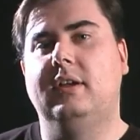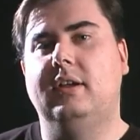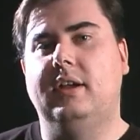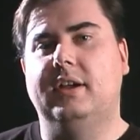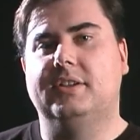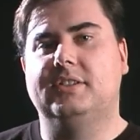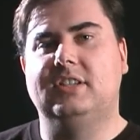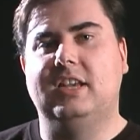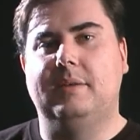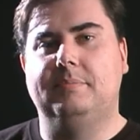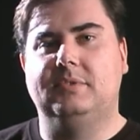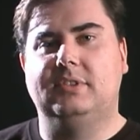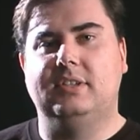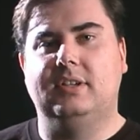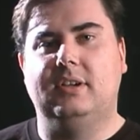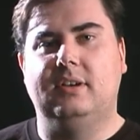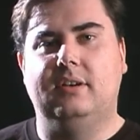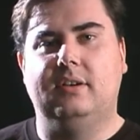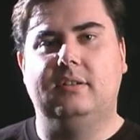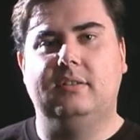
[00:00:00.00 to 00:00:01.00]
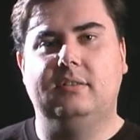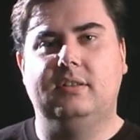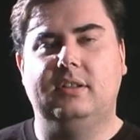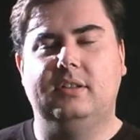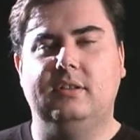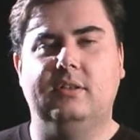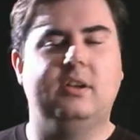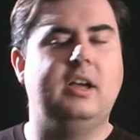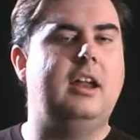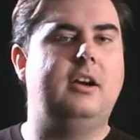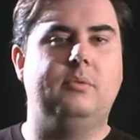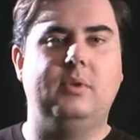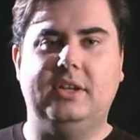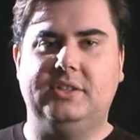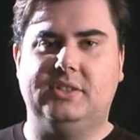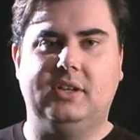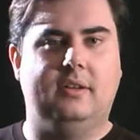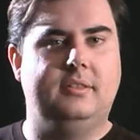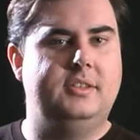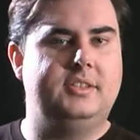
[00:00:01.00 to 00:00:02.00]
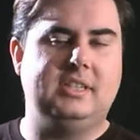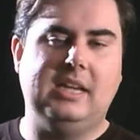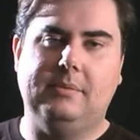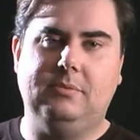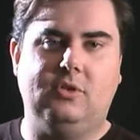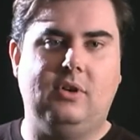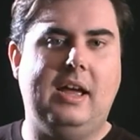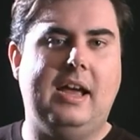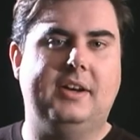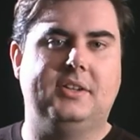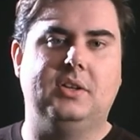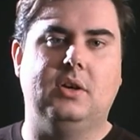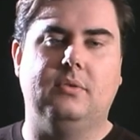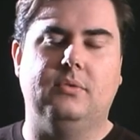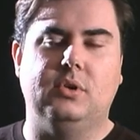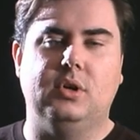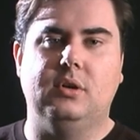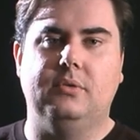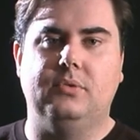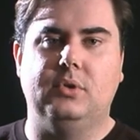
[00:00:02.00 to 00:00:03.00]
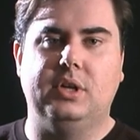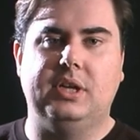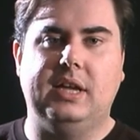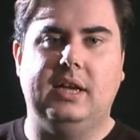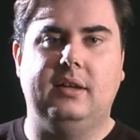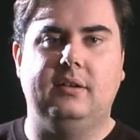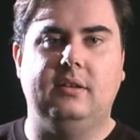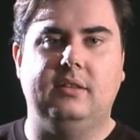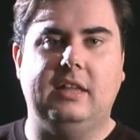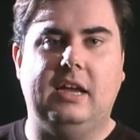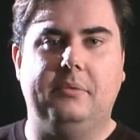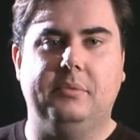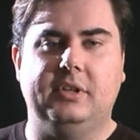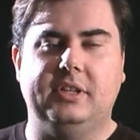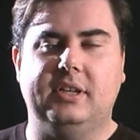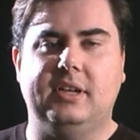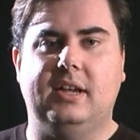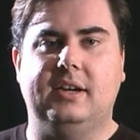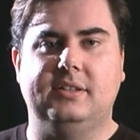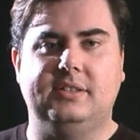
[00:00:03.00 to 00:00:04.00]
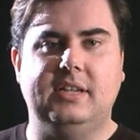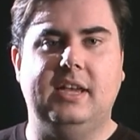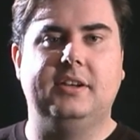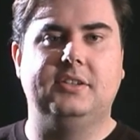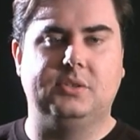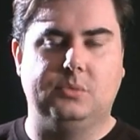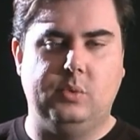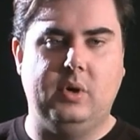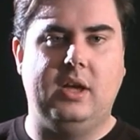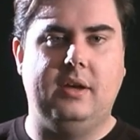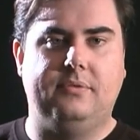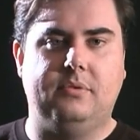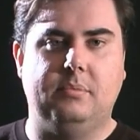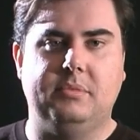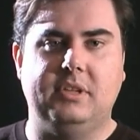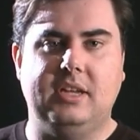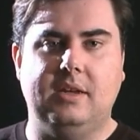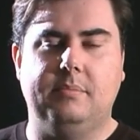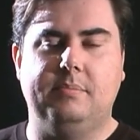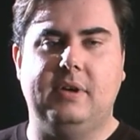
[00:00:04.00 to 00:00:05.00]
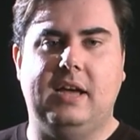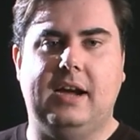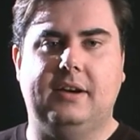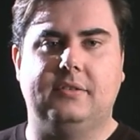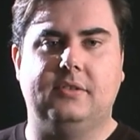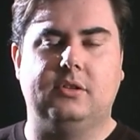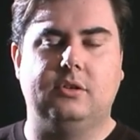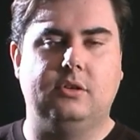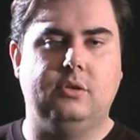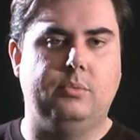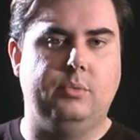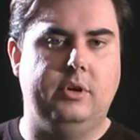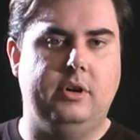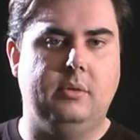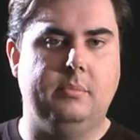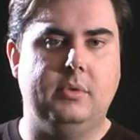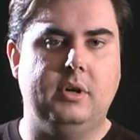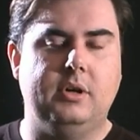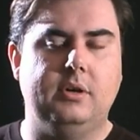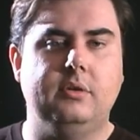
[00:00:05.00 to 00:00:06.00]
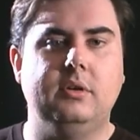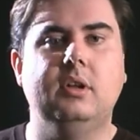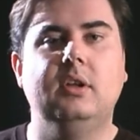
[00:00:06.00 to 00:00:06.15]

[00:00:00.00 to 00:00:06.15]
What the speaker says: except that you're kind of racing on the same tracks over and over again, and that really kind of takes away from the impact of the career mode.